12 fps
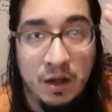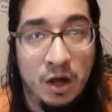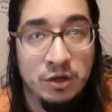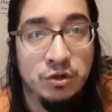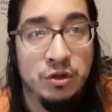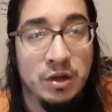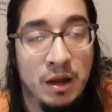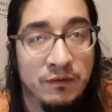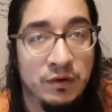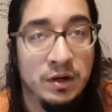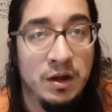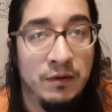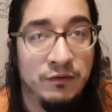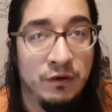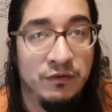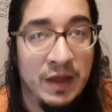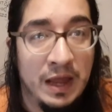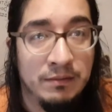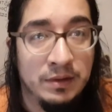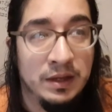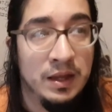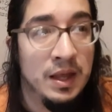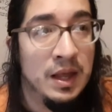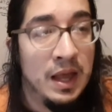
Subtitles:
under the covering of your family,